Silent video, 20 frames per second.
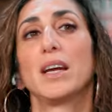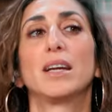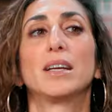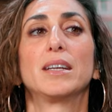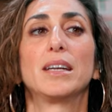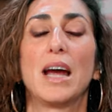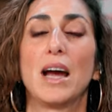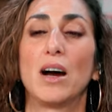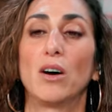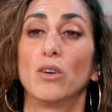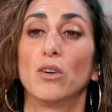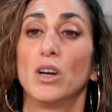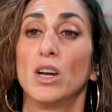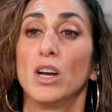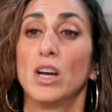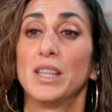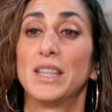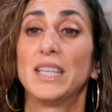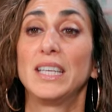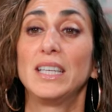Now,
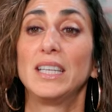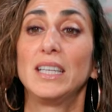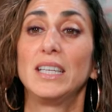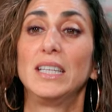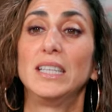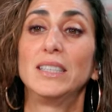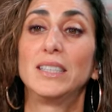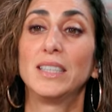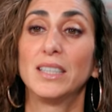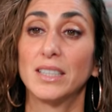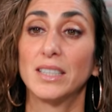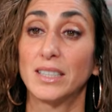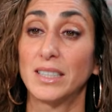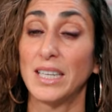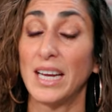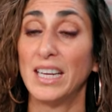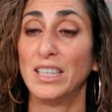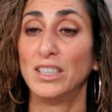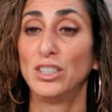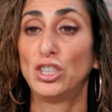the easiest
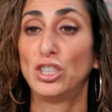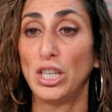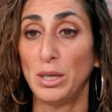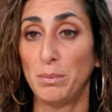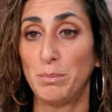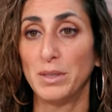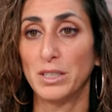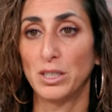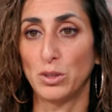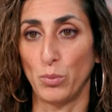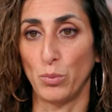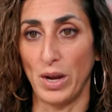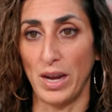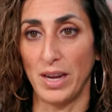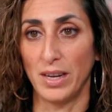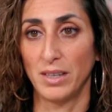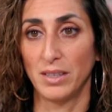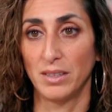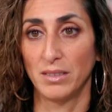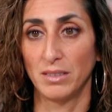and cheapest
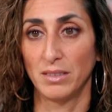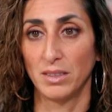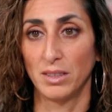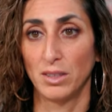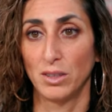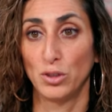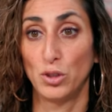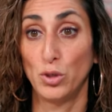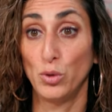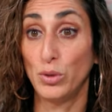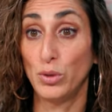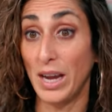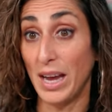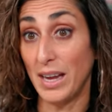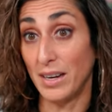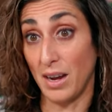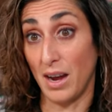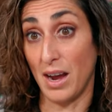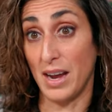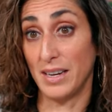way to
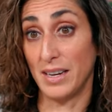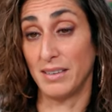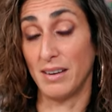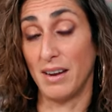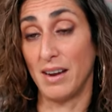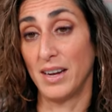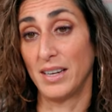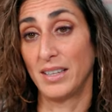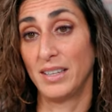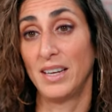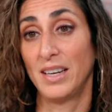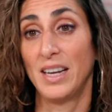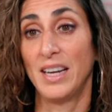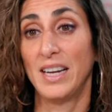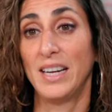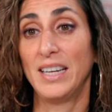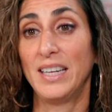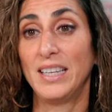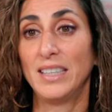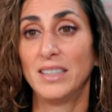get iodine
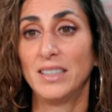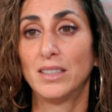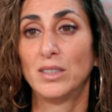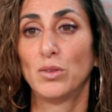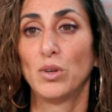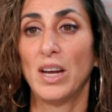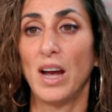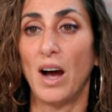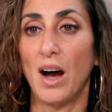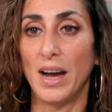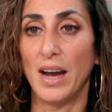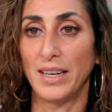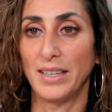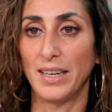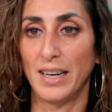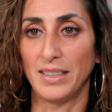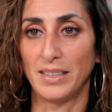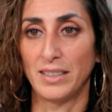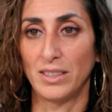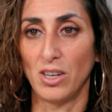is
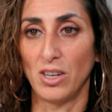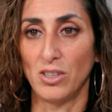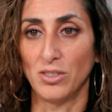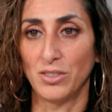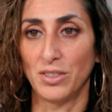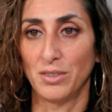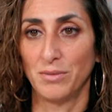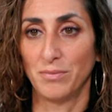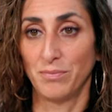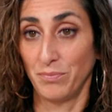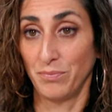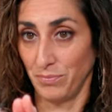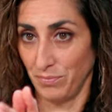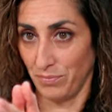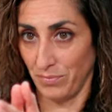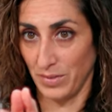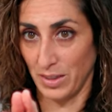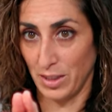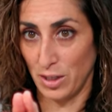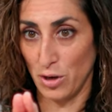iodized salt.
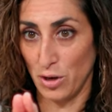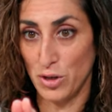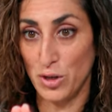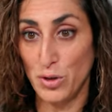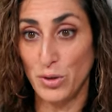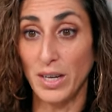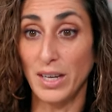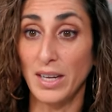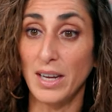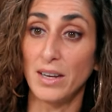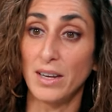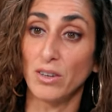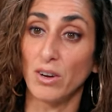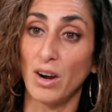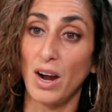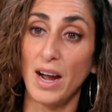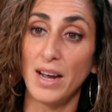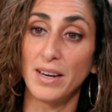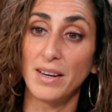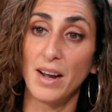So you can get your
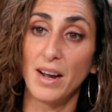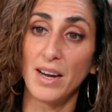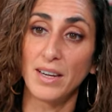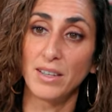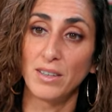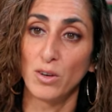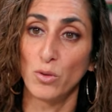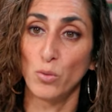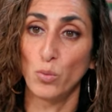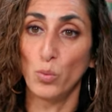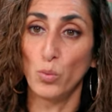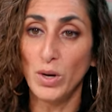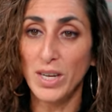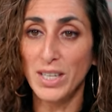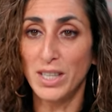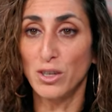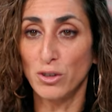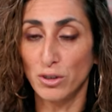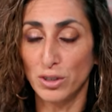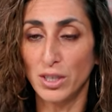iodine
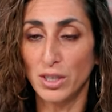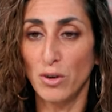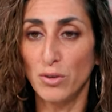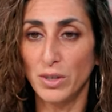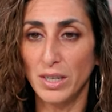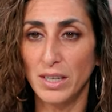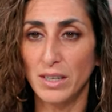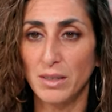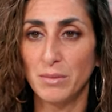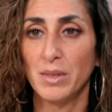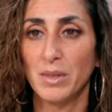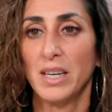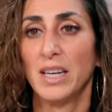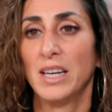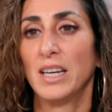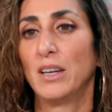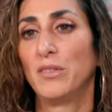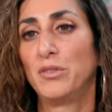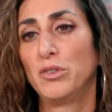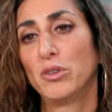with your sodium
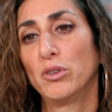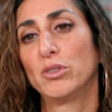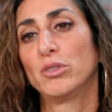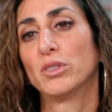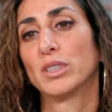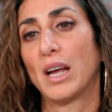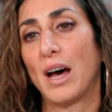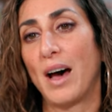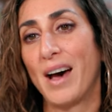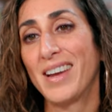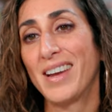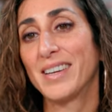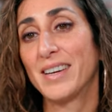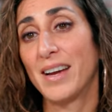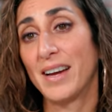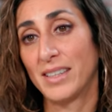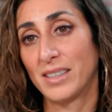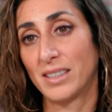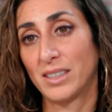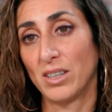if you use
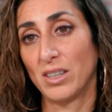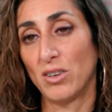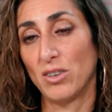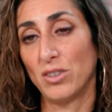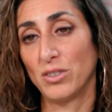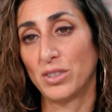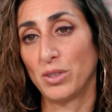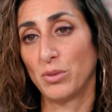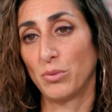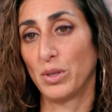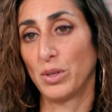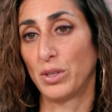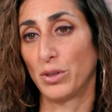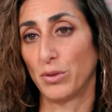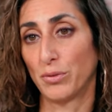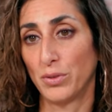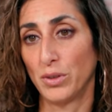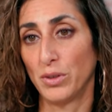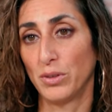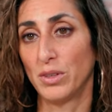iodized salt with your
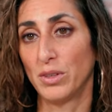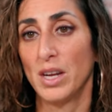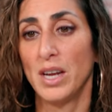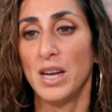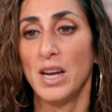food.